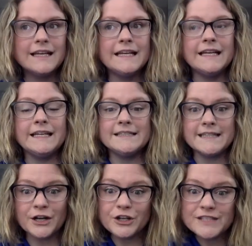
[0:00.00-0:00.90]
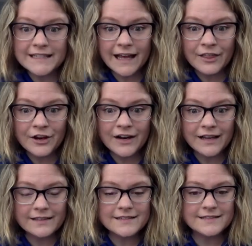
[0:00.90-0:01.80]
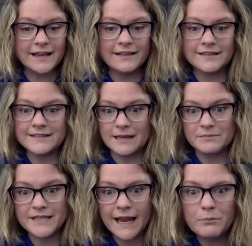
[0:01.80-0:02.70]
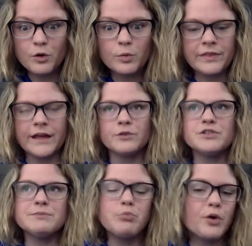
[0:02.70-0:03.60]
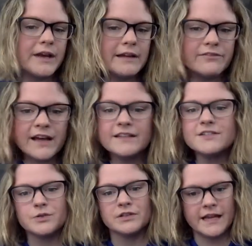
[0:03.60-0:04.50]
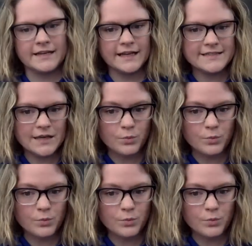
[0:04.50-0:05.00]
eat dinner together at the same table without sporting events or late nights at